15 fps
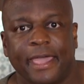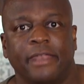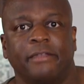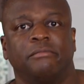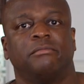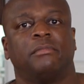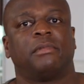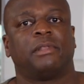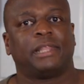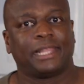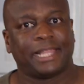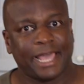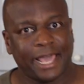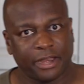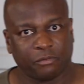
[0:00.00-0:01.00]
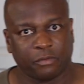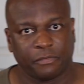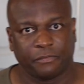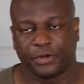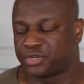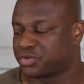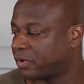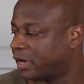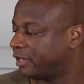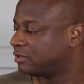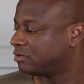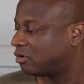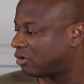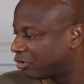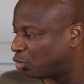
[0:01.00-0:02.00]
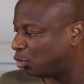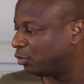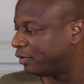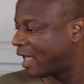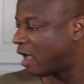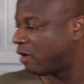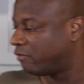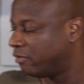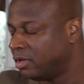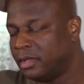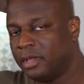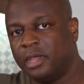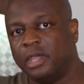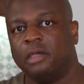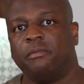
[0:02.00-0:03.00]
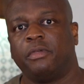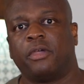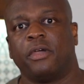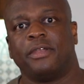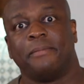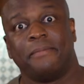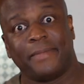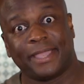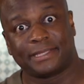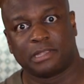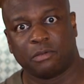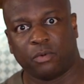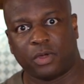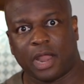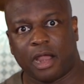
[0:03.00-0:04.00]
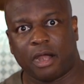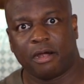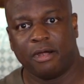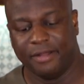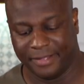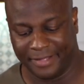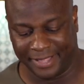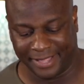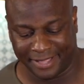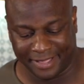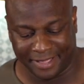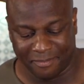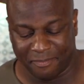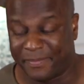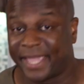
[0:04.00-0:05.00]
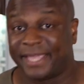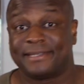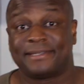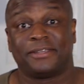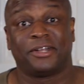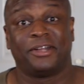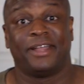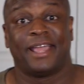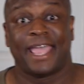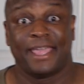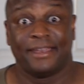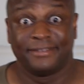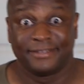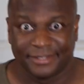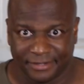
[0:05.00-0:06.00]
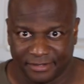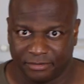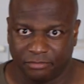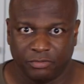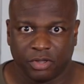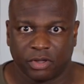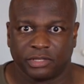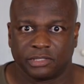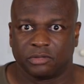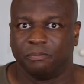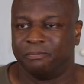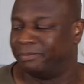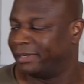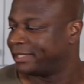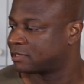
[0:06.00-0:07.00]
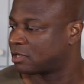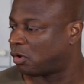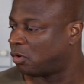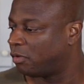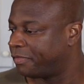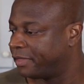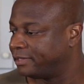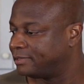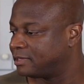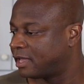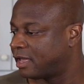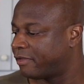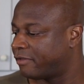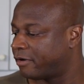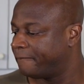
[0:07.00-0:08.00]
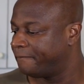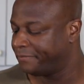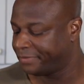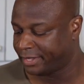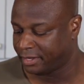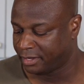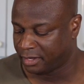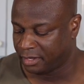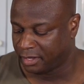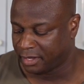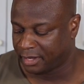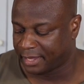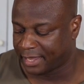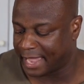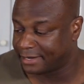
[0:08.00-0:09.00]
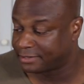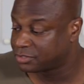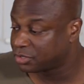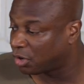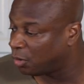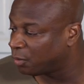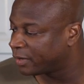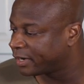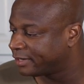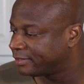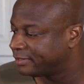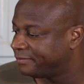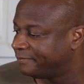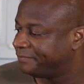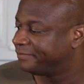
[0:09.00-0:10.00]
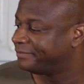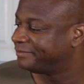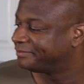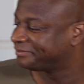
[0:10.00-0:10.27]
Then let it refrigerate or cool down. We're going to mix it with our base here and we're going to blitz the whole thing together. And to go with it,